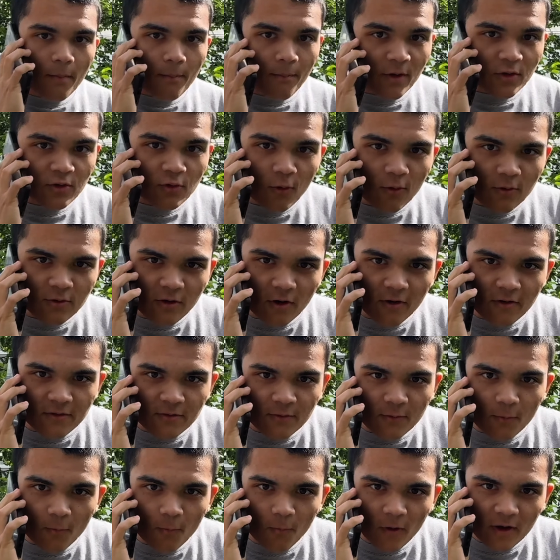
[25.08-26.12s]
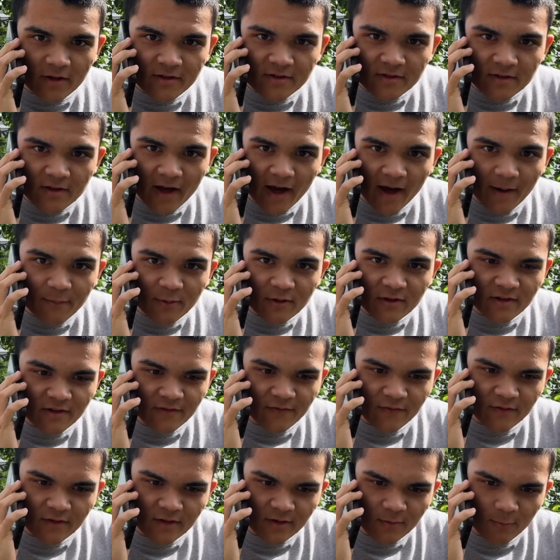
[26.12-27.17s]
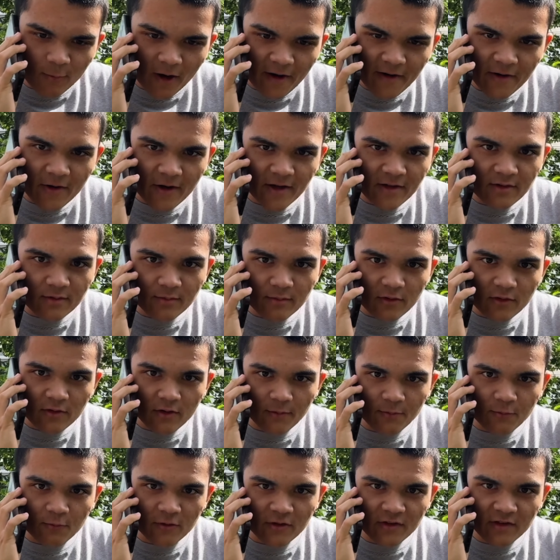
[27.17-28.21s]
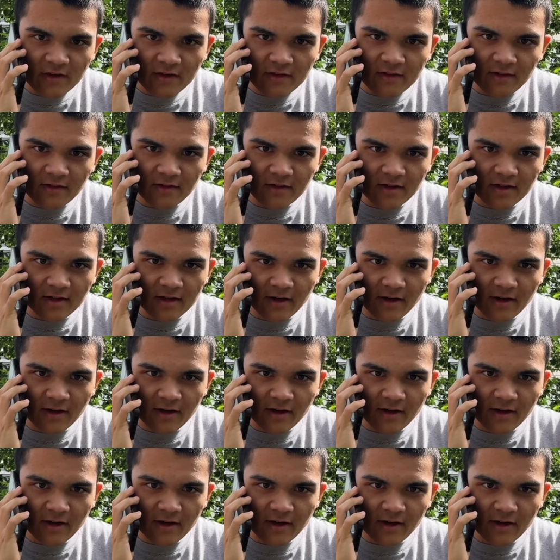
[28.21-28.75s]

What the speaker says: But hold on, what happened if the wire atoms stopped resisting the